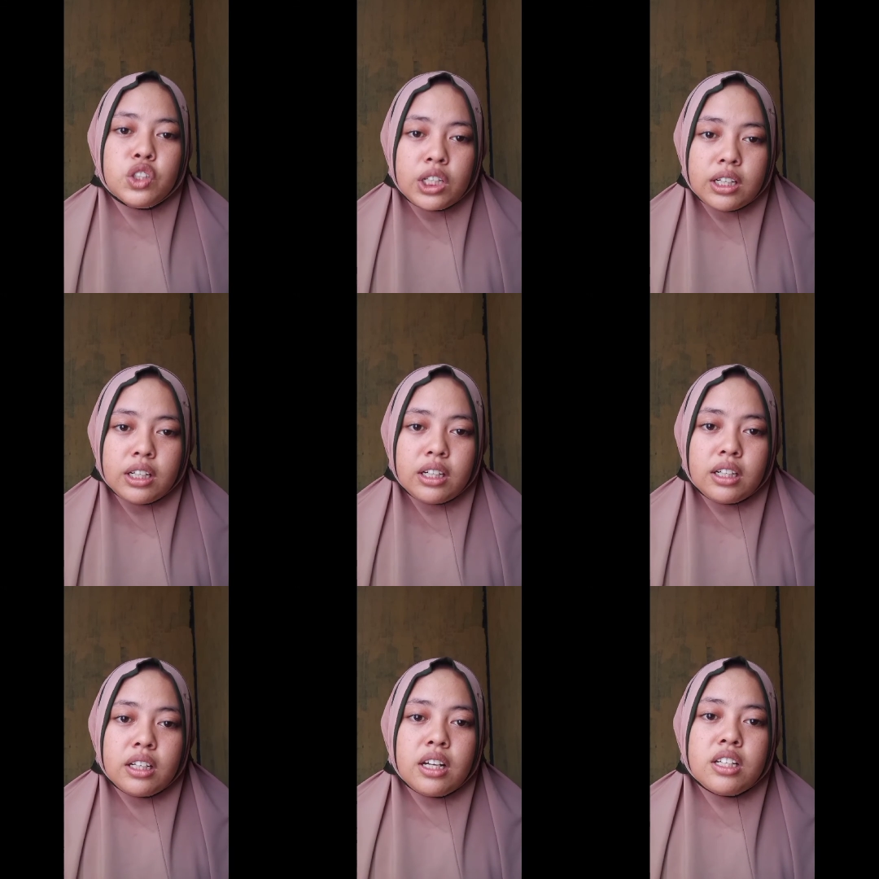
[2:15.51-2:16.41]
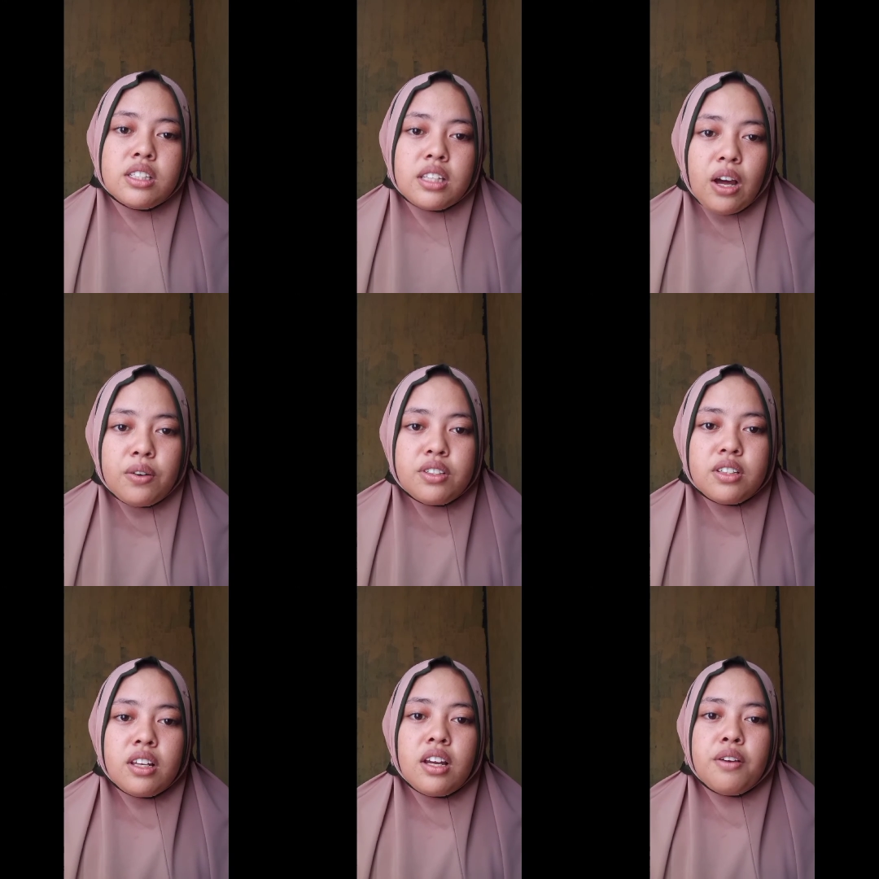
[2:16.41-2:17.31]
ch
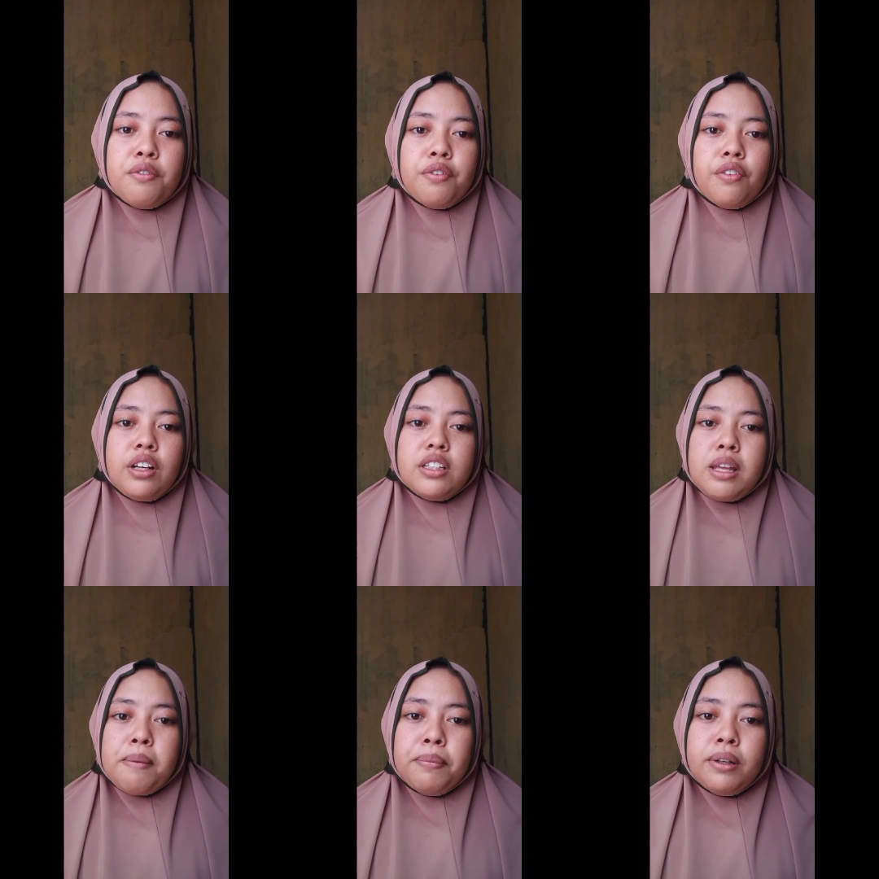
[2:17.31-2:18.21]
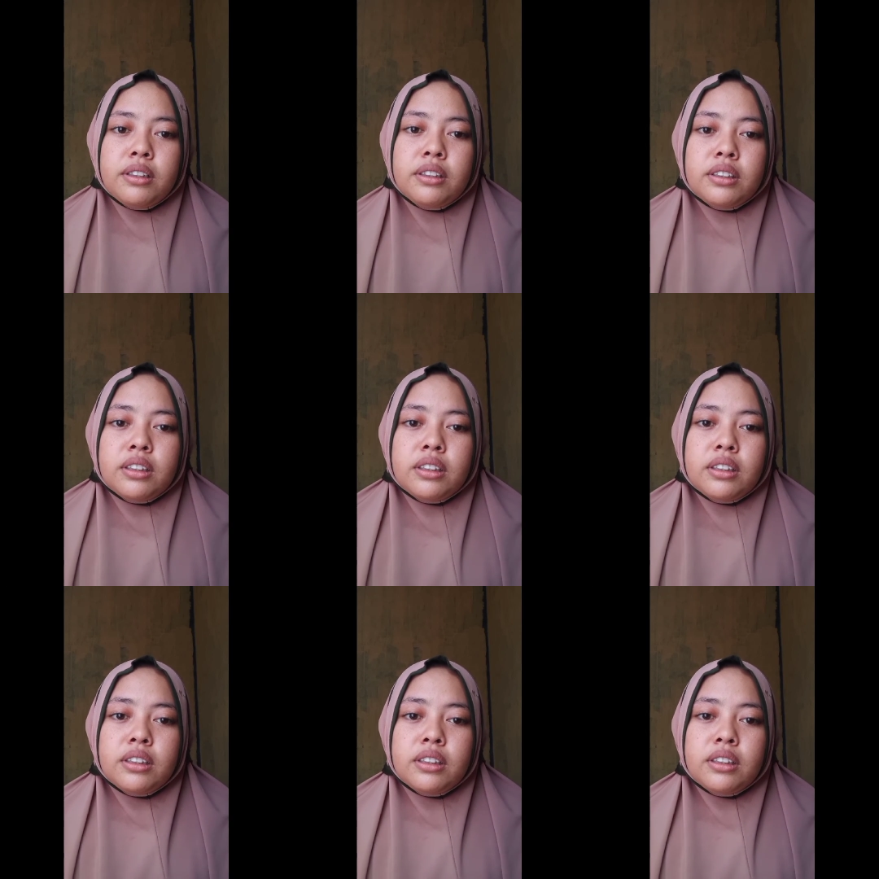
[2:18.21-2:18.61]
sounds. For example,